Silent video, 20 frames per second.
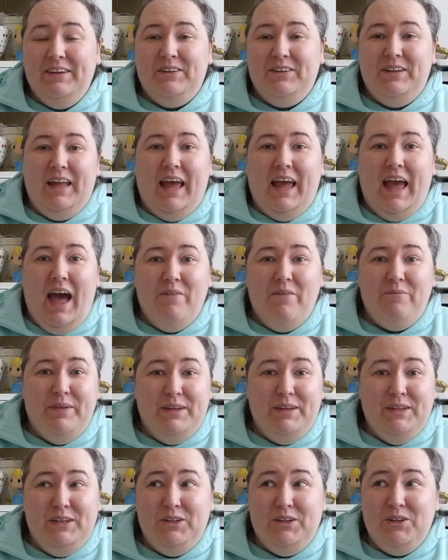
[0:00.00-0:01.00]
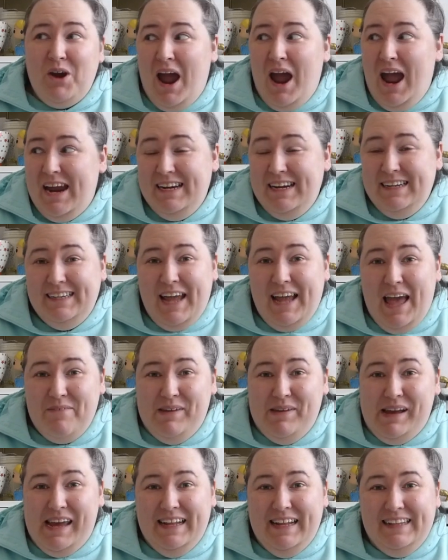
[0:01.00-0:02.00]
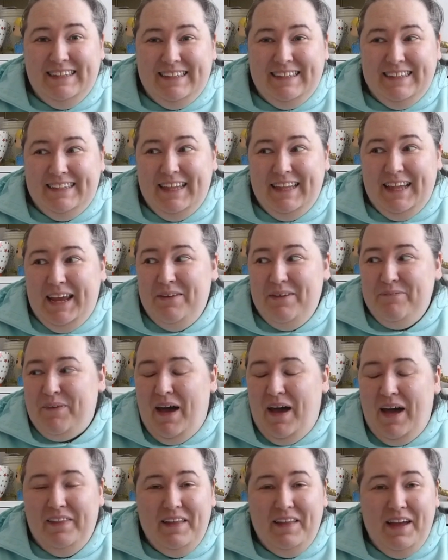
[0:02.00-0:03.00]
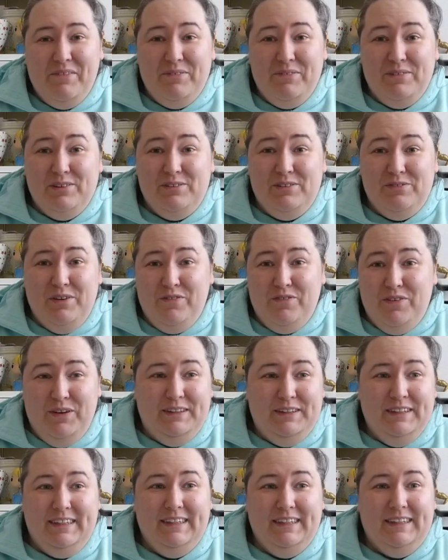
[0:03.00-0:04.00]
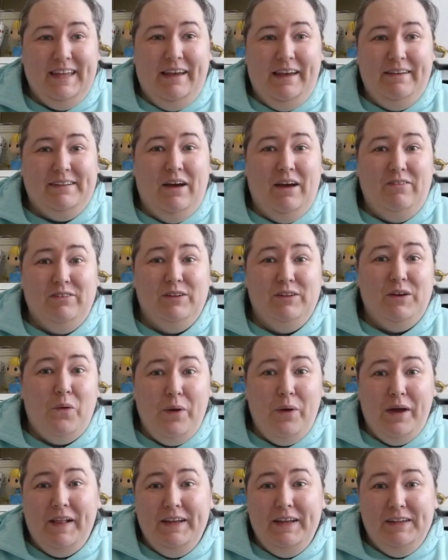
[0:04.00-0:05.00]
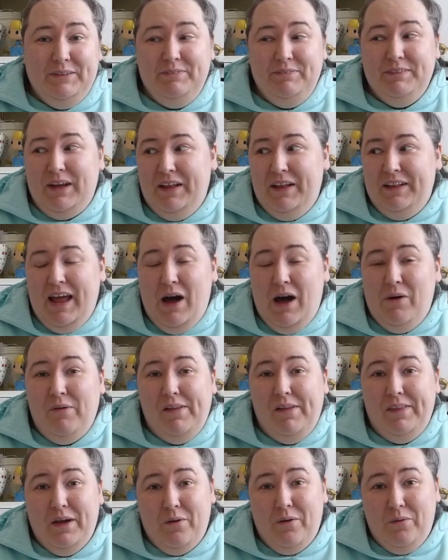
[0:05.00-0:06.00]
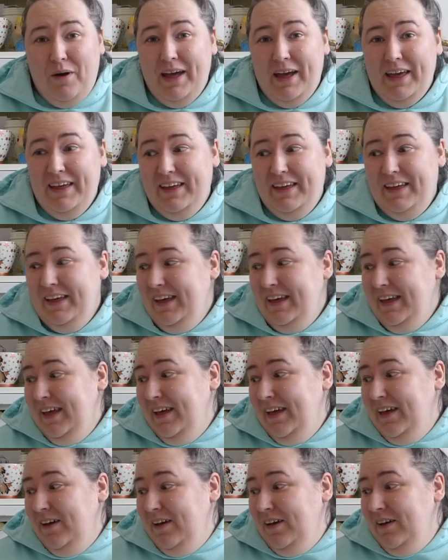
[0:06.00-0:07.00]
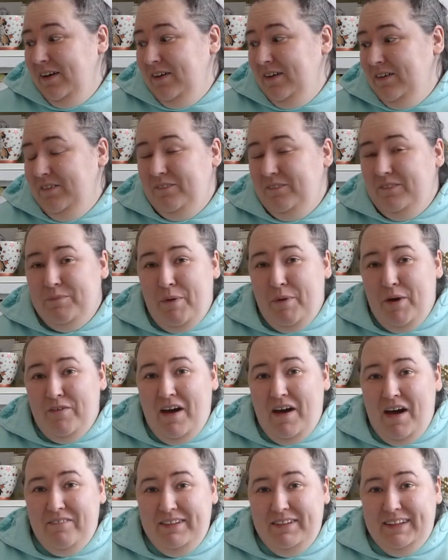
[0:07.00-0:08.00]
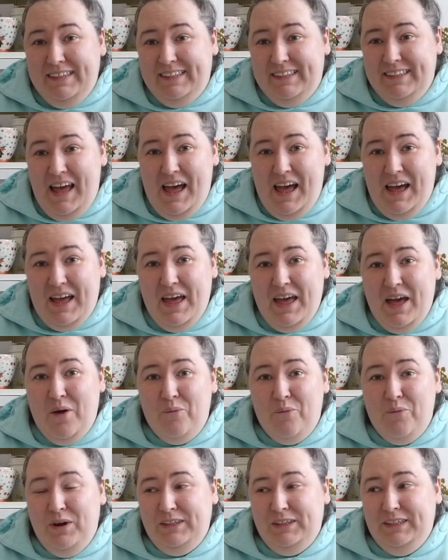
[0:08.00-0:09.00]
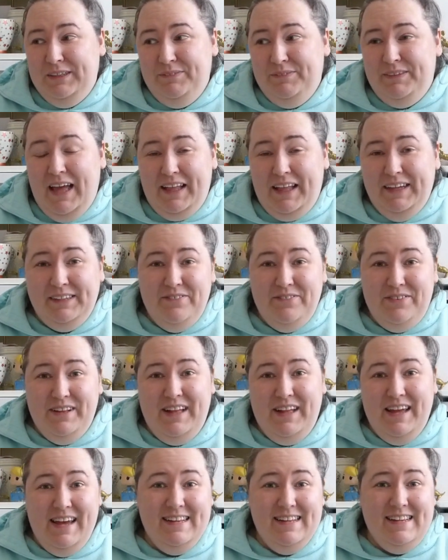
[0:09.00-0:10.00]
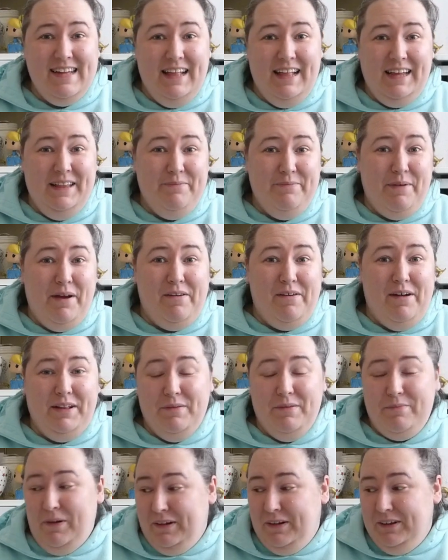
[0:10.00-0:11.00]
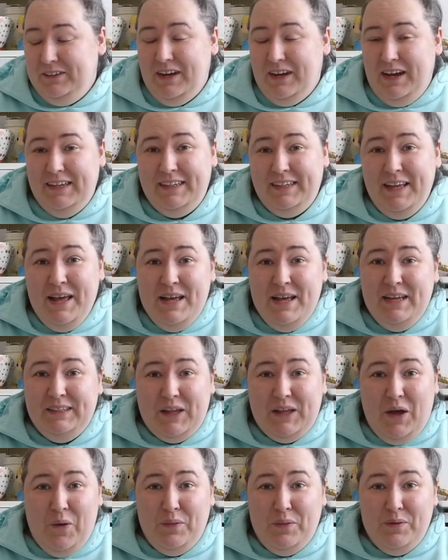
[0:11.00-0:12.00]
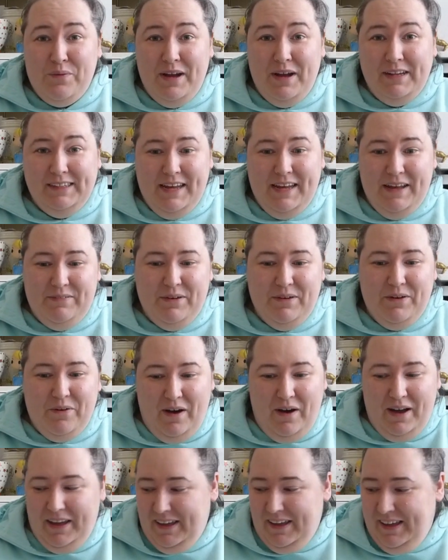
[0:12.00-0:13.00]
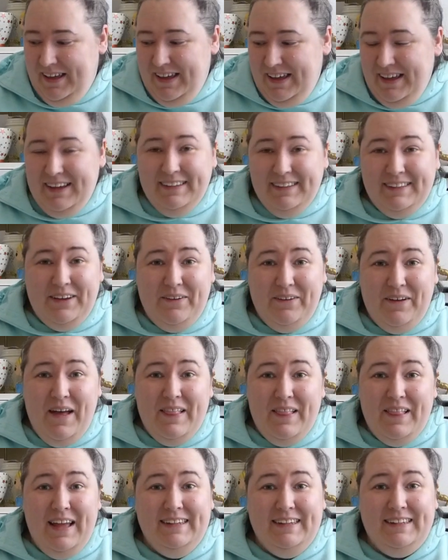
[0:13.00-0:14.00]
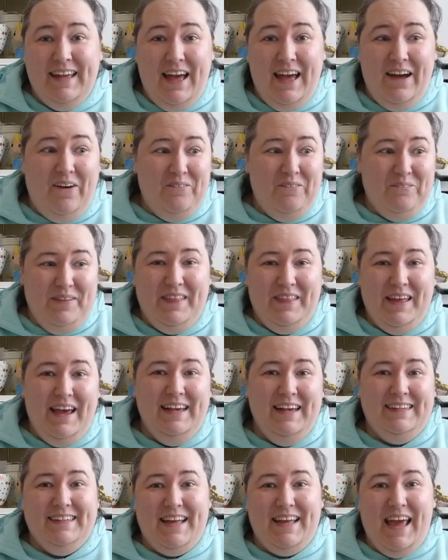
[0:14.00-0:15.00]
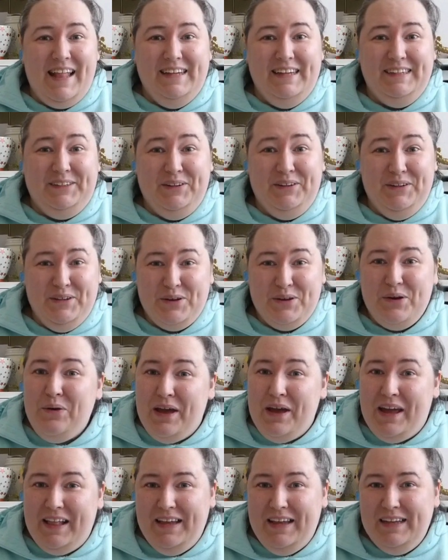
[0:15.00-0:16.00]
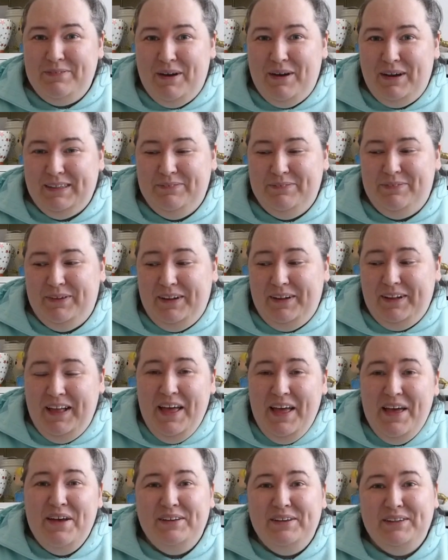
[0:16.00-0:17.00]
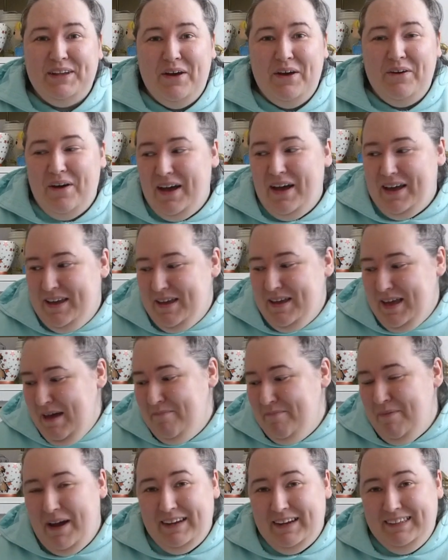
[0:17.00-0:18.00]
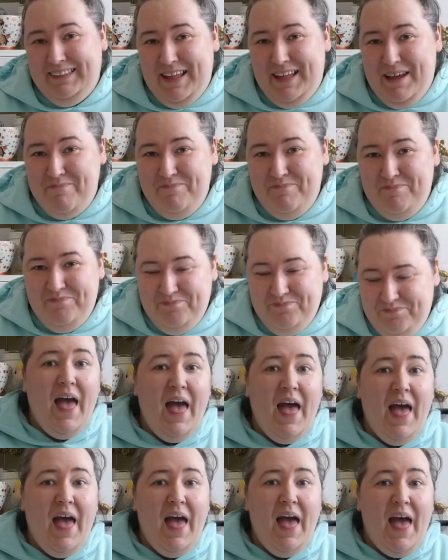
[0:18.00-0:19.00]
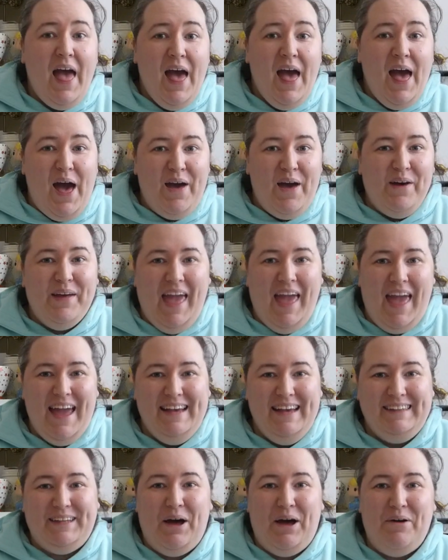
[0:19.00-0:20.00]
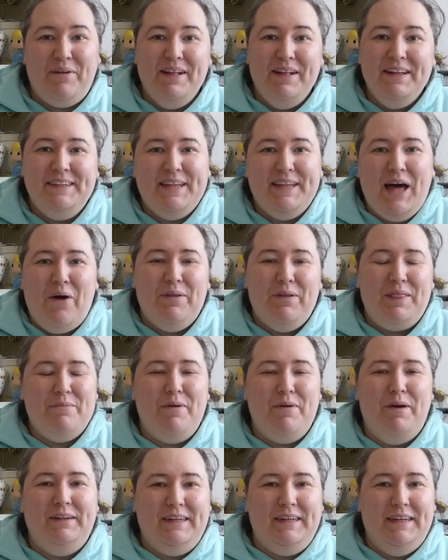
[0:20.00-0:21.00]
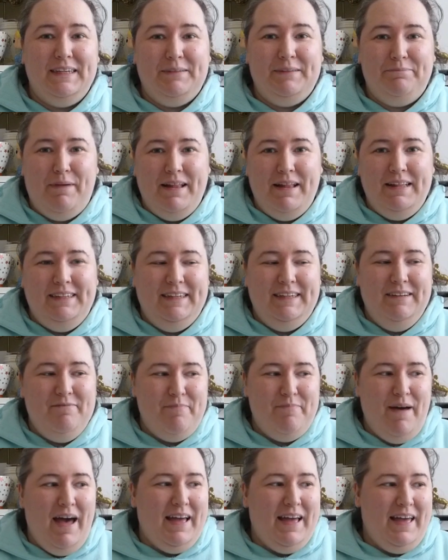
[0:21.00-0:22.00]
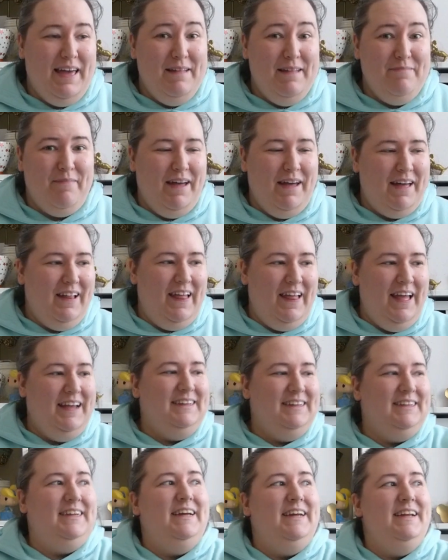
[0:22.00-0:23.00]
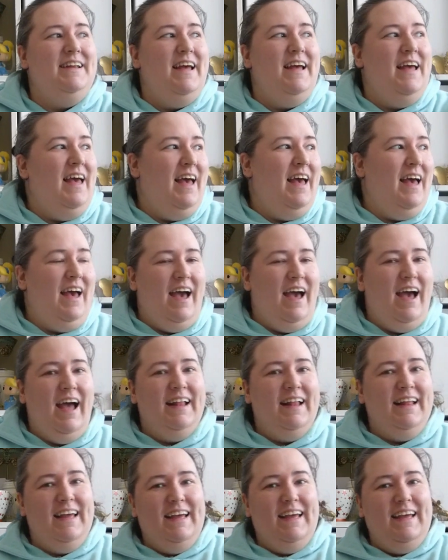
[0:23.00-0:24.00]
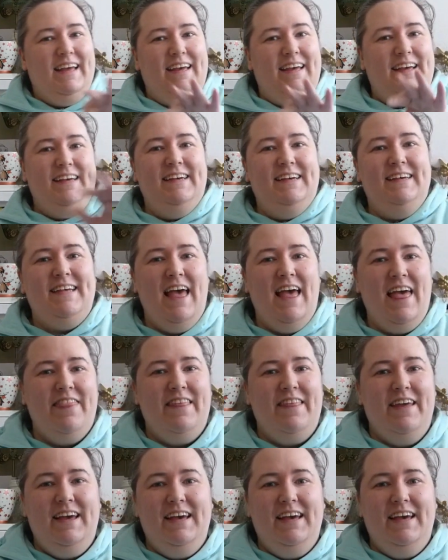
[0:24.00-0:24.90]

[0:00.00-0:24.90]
literally I've been trying to get my kids to sleep and they were just refusing to sleep, so I've just quickly jumped on now while they're quiet. They're both having a snack and watching some telly, so if you can hear telly in the background, I apologise. It's the only way to keep them quiet. So let's get on with this, get this done as quickly as possible so I can get back to them. Okay, so I'm going to start with the most expensive bag in my collection, and it is